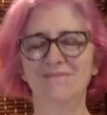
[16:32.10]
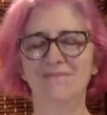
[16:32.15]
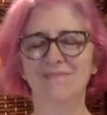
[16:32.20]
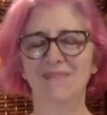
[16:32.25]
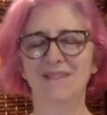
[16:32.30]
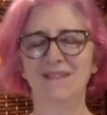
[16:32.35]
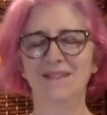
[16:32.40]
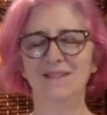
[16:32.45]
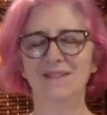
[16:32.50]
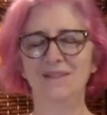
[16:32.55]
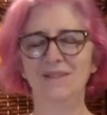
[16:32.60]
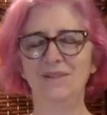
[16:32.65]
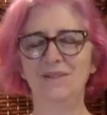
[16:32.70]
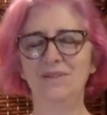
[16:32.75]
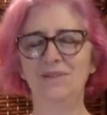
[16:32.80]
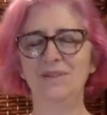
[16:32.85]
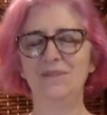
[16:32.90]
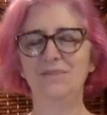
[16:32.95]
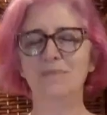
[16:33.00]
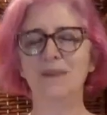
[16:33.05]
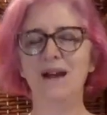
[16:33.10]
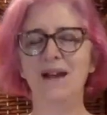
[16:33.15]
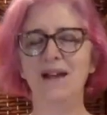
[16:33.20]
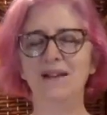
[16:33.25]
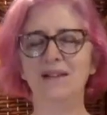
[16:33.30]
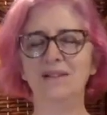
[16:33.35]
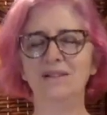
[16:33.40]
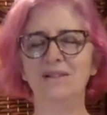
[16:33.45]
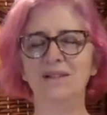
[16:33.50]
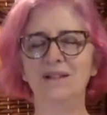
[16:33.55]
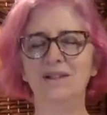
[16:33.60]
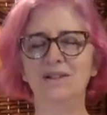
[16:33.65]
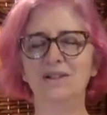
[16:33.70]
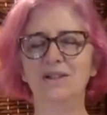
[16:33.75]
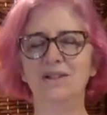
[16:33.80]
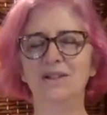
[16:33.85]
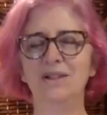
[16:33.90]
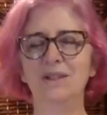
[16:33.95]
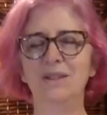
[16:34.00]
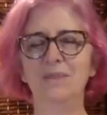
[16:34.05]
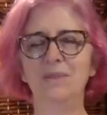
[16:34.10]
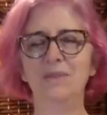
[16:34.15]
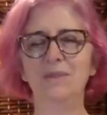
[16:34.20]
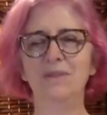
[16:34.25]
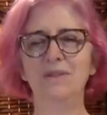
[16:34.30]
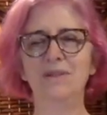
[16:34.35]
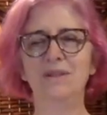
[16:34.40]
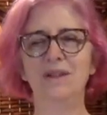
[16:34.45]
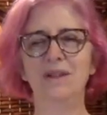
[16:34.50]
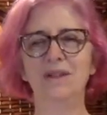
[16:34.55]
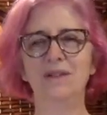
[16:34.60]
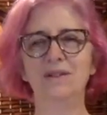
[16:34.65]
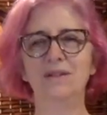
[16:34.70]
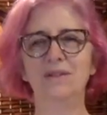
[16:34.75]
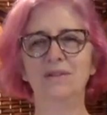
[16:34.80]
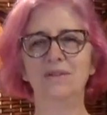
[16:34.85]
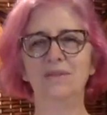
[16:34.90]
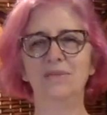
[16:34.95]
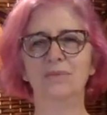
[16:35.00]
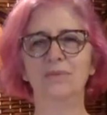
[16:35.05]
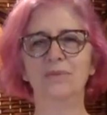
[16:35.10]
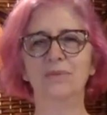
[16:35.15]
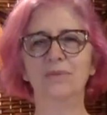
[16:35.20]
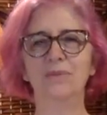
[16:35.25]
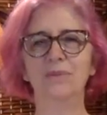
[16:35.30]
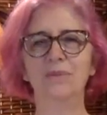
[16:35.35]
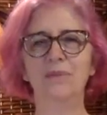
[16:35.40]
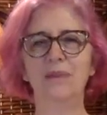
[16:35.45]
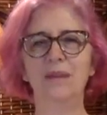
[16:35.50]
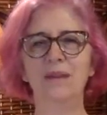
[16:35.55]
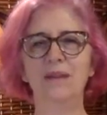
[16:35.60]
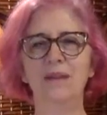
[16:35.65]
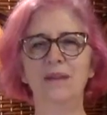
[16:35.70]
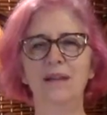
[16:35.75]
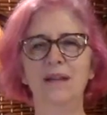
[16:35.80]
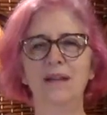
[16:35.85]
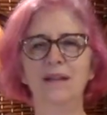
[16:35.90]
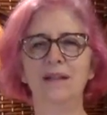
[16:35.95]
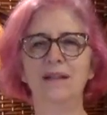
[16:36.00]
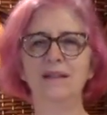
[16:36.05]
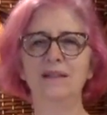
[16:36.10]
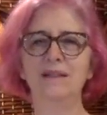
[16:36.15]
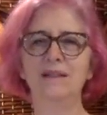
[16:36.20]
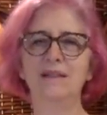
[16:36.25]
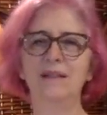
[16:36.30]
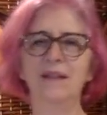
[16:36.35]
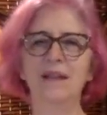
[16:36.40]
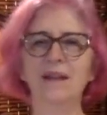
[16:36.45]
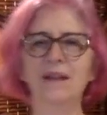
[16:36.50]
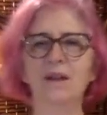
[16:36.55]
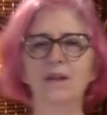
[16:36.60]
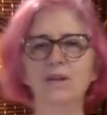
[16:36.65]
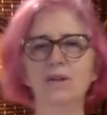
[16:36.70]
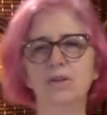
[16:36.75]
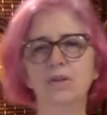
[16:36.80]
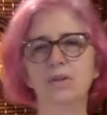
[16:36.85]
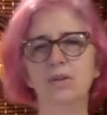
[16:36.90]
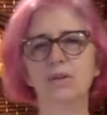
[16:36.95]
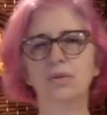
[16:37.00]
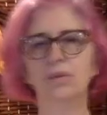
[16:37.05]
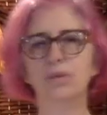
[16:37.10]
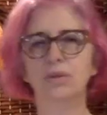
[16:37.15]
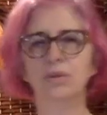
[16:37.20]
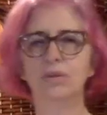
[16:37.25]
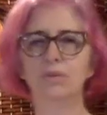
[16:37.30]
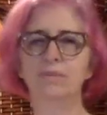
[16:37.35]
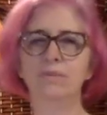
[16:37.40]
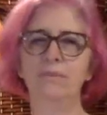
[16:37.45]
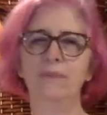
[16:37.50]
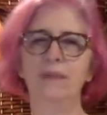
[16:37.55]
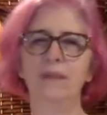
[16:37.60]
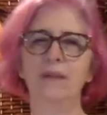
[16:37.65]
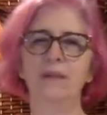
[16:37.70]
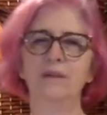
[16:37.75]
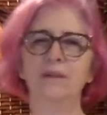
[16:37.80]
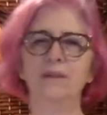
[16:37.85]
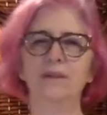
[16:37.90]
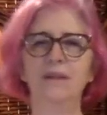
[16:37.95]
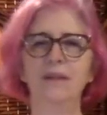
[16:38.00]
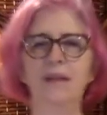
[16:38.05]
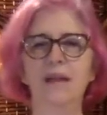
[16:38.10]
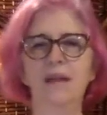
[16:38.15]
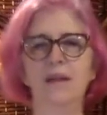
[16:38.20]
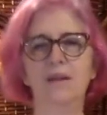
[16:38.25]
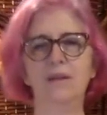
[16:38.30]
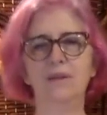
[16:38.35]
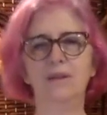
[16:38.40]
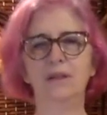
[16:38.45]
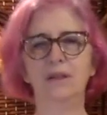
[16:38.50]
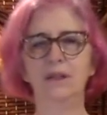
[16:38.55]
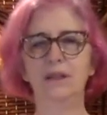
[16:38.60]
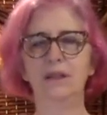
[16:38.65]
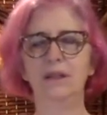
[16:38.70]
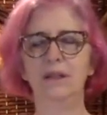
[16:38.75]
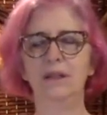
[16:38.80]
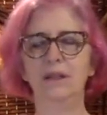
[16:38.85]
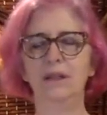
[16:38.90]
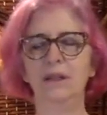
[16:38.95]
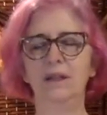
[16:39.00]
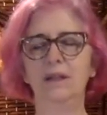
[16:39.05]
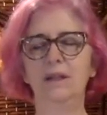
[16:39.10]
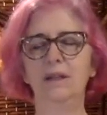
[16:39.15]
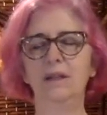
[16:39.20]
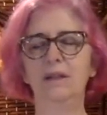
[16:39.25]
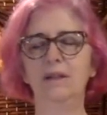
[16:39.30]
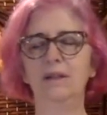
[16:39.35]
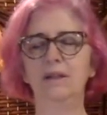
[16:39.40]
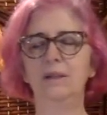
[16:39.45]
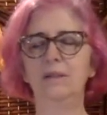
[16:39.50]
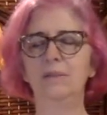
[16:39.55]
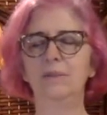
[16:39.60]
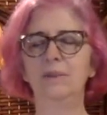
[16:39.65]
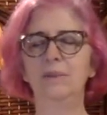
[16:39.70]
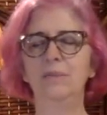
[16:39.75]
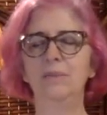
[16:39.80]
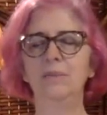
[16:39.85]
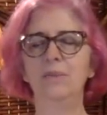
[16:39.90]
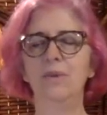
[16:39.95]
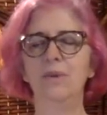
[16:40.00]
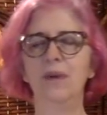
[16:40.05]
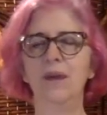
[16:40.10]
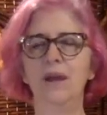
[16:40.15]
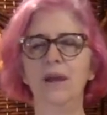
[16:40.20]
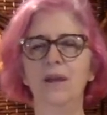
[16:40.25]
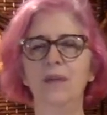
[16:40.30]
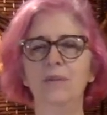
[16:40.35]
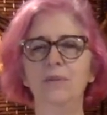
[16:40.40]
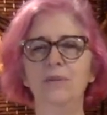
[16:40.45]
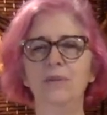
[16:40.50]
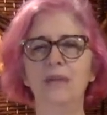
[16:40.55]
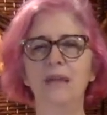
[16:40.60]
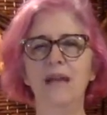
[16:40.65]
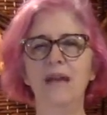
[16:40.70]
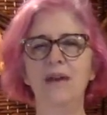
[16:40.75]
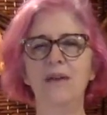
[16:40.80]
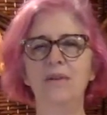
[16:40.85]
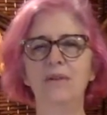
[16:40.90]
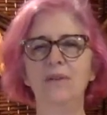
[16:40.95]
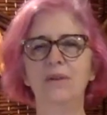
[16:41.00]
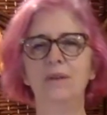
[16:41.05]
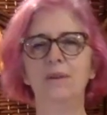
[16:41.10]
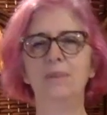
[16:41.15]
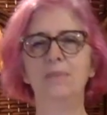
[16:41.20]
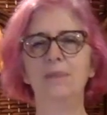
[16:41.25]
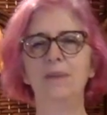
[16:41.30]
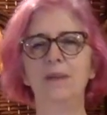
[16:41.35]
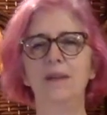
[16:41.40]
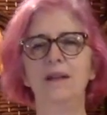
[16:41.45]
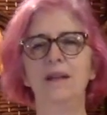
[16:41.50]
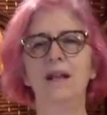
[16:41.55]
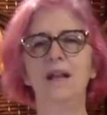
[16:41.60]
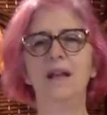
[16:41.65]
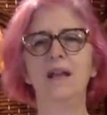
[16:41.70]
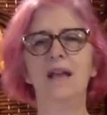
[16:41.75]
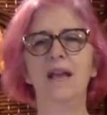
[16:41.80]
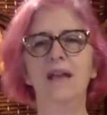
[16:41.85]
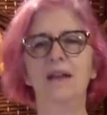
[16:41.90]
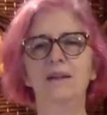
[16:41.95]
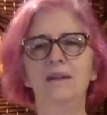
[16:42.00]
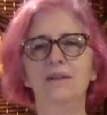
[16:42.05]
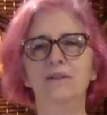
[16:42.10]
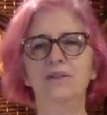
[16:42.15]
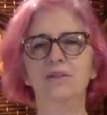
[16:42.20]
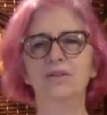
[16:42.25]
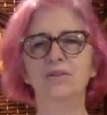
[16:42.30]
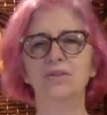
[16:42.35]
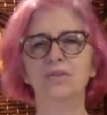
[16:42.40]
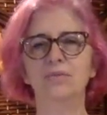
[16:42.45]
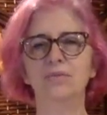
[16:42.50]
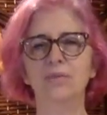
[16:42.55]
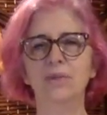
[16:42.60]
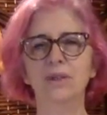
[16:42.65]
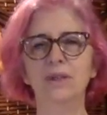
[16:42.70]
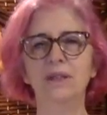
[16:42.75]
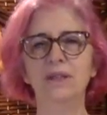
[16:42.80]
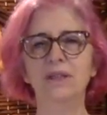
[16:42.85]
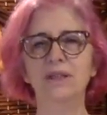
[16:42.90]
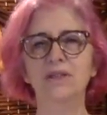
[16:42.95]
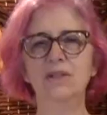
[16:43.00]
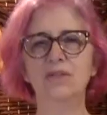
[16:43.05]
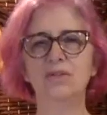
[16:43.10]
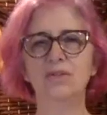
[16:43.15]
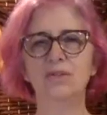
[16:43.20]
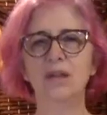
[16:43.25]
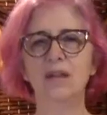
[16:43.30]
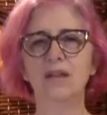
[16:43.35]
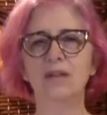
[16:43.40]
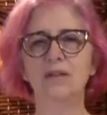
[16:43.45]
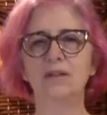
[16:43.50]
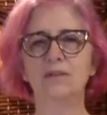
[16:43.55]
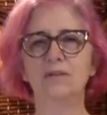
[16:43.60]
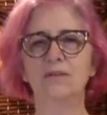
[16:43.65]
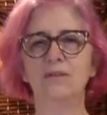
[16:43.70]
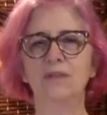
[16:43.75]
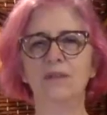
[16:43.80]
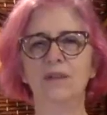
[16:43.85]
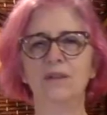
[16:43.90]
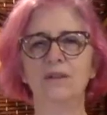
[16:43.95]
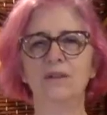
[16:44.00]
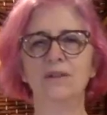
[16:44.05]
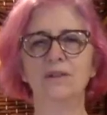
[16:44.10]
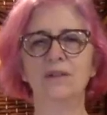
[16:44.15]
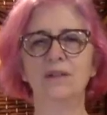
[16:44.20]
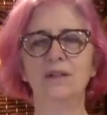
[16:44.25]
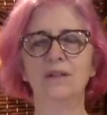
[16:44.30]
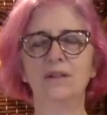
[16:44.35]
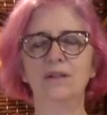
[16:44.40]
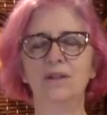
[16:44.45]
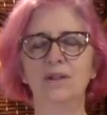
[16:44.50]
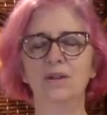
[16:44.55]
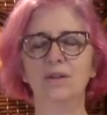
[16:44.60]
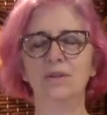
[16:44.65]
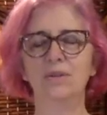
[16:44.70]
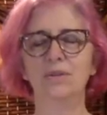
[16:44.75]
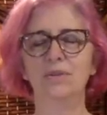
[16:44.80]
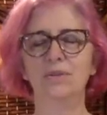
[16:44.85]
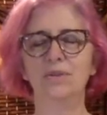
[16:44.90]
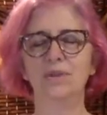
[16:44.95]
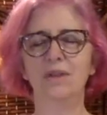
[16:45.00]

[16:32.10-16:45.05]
So you smile, touch the tip of the tongue to the roof of the mouth. Let's let our shoulders melt down a little bit more, elbows out a bit, and really stretch your fingers and toes